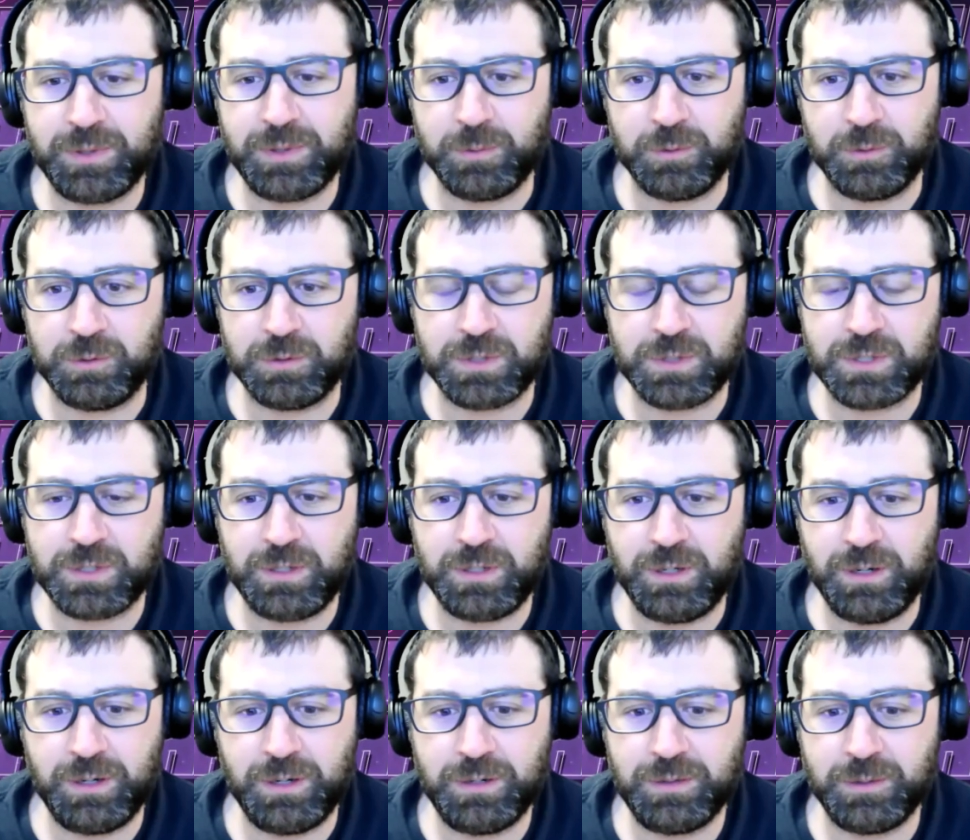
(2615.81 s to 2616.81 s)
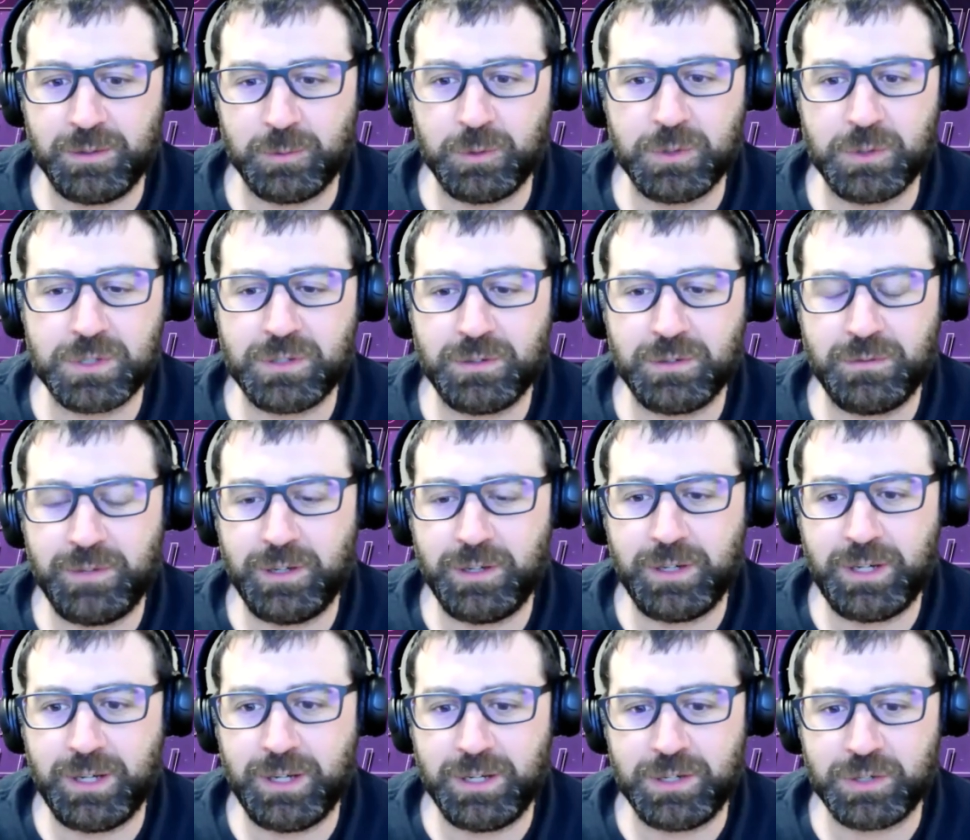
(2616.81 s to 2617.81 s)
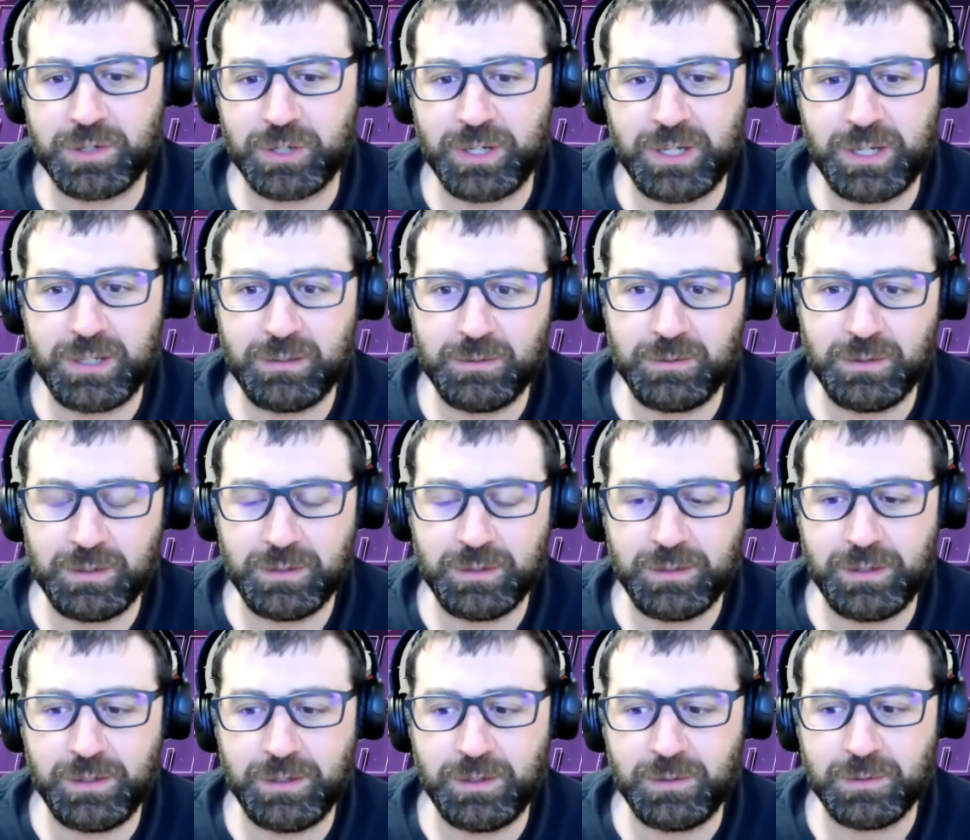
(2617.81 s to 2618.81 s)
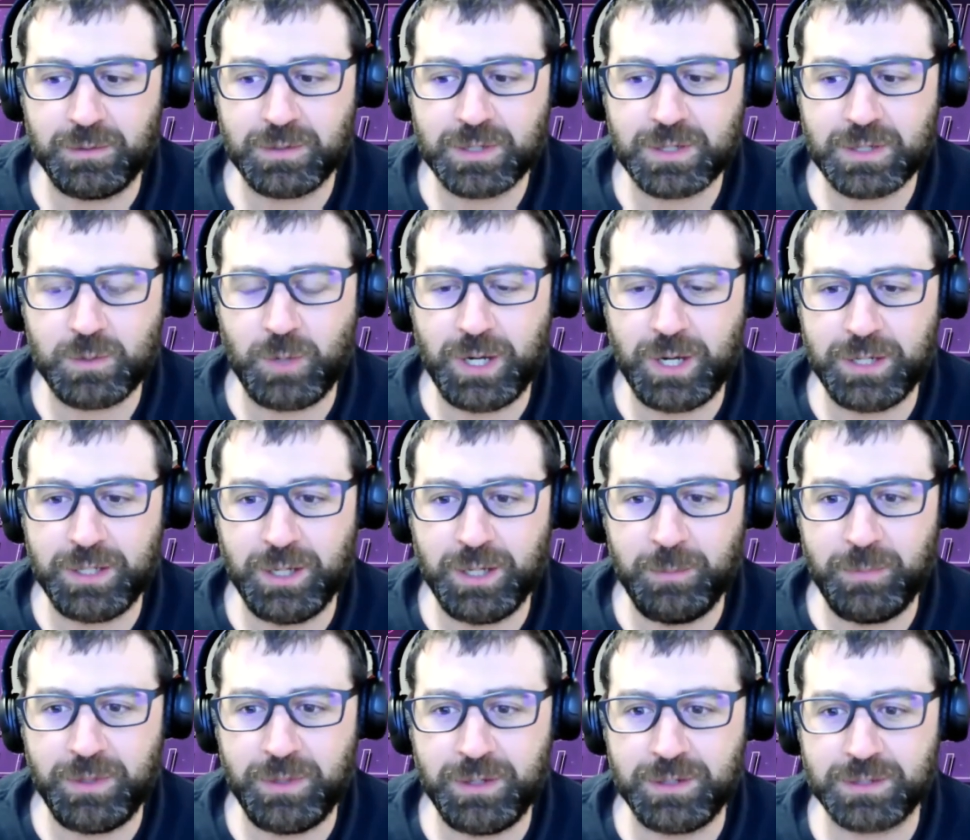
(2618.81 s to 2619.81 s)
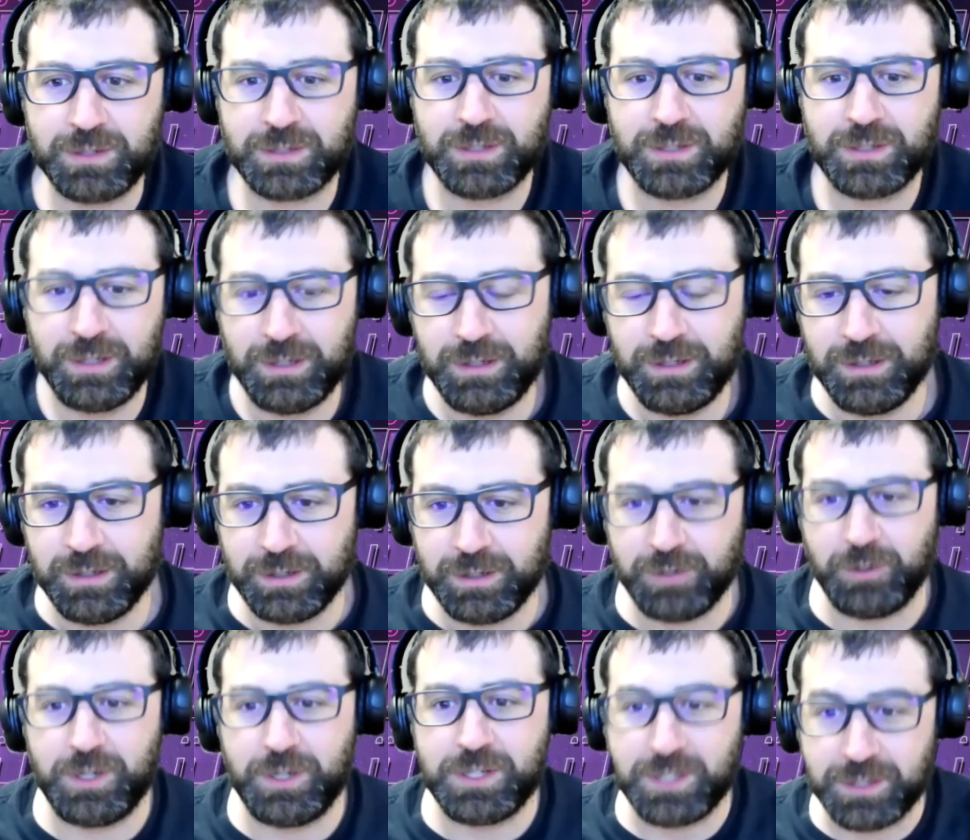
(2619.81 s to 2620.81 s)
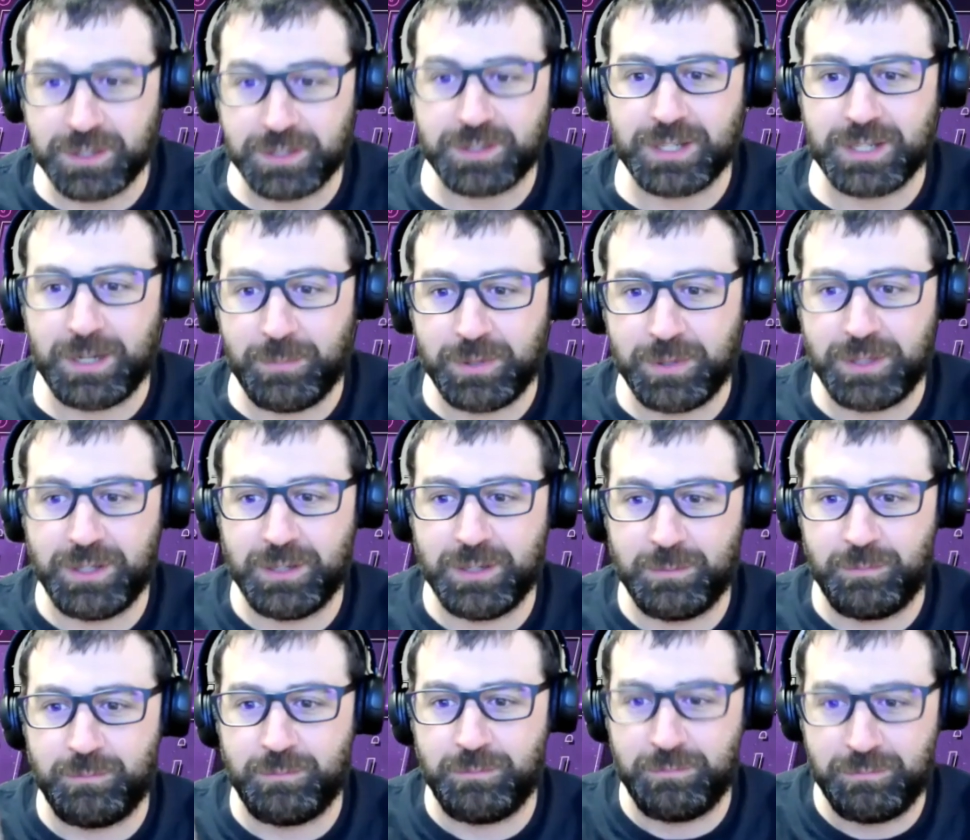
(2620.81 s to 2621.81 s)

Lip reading: the rules are. The rules are very cut and dry. Squat depth is crease at the top of the hip,